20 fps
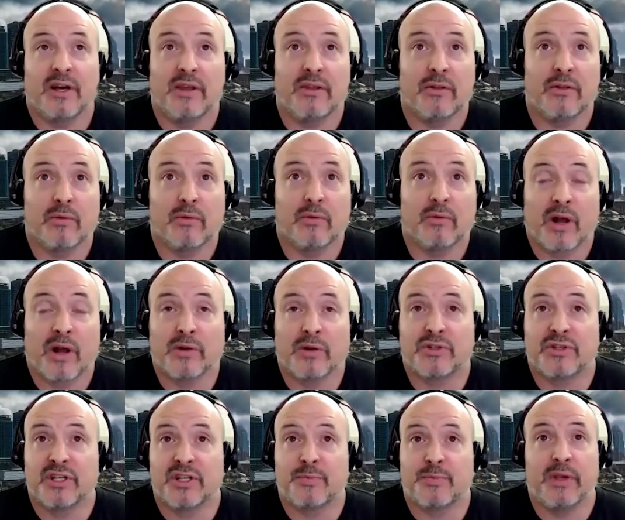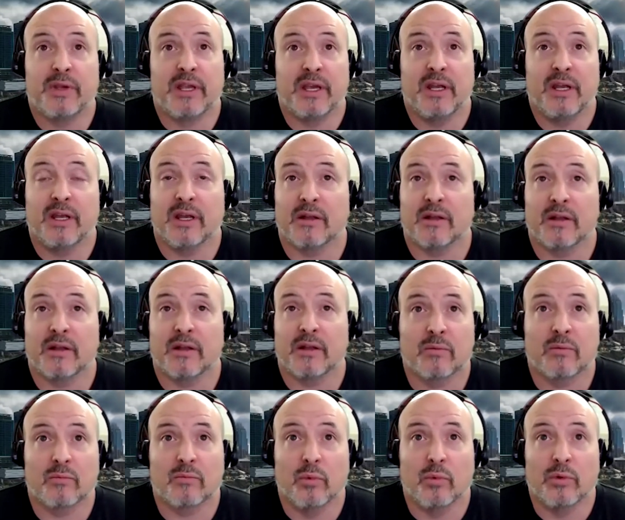you, when I was just beginning, like
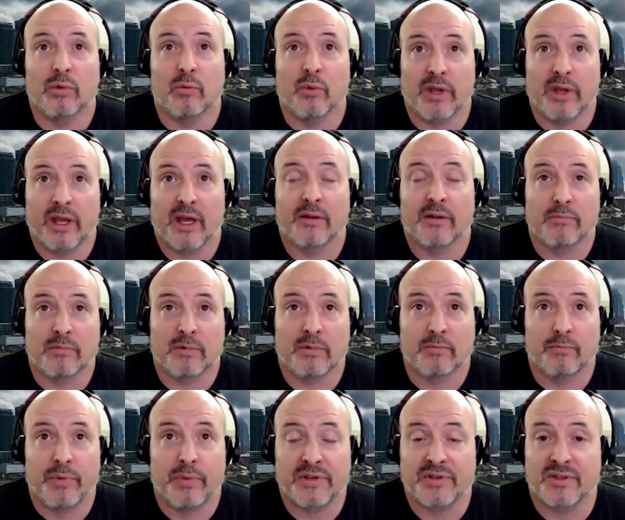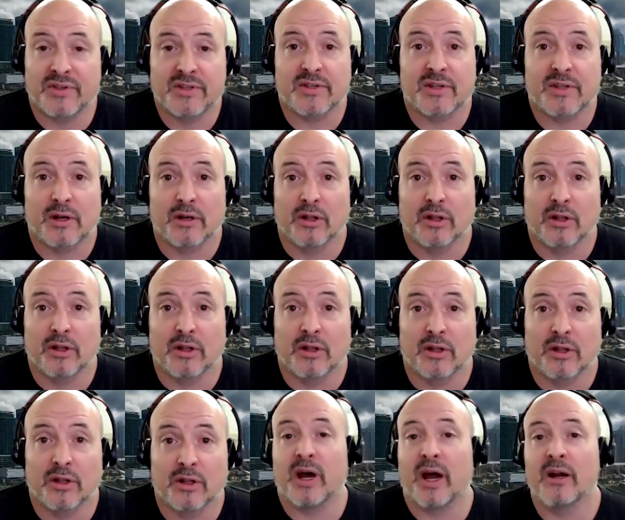we had businesses that literally
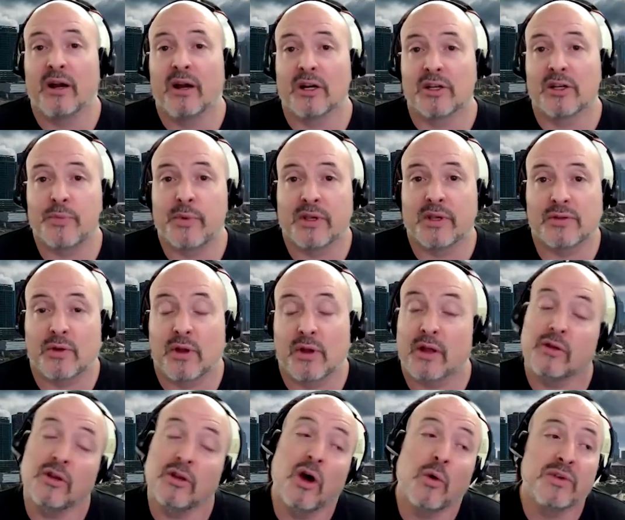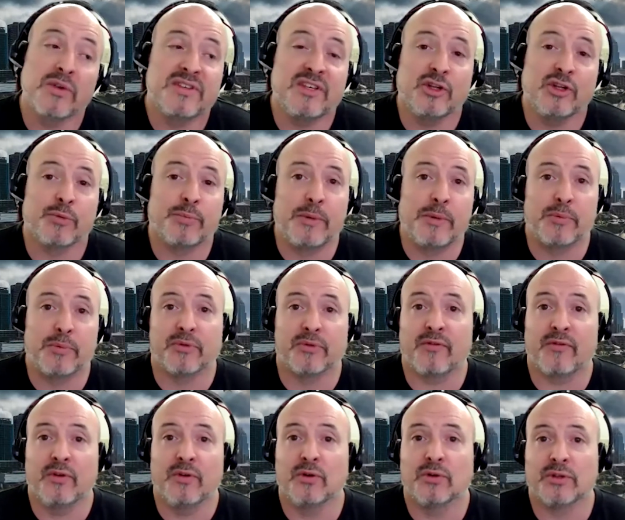wouldn't hire us because they're like, "No, we've seen your people in the
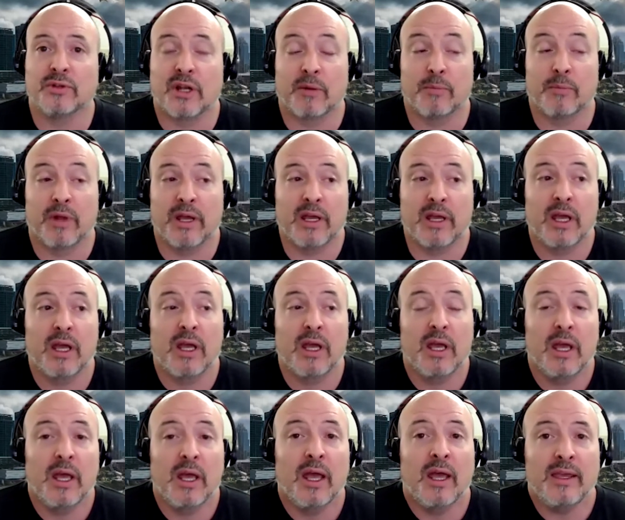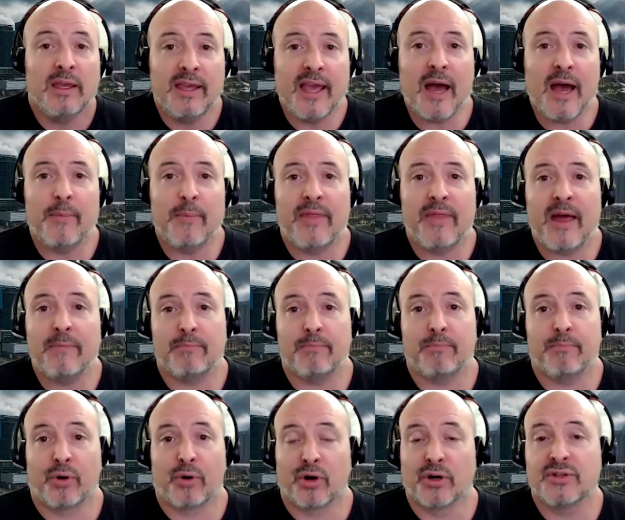field." And I'm like, "Yeah, but that
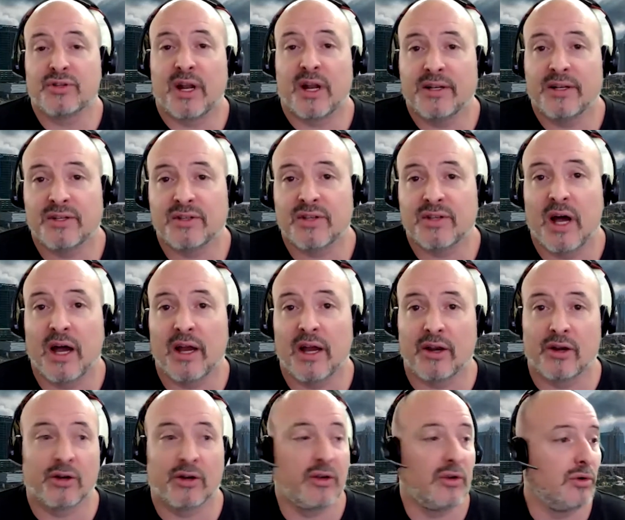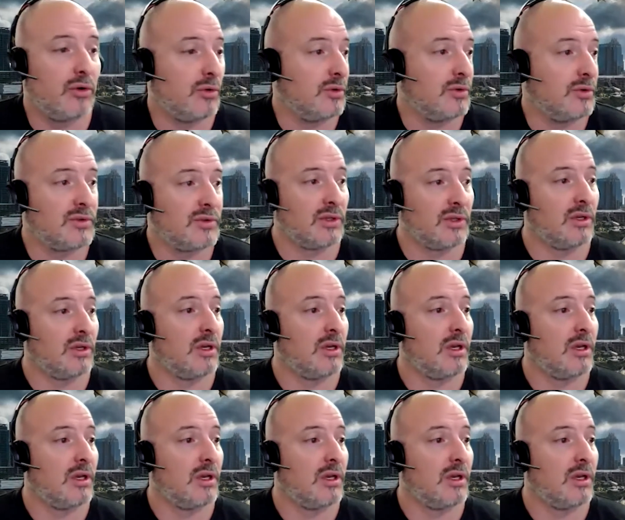person I just hired who's,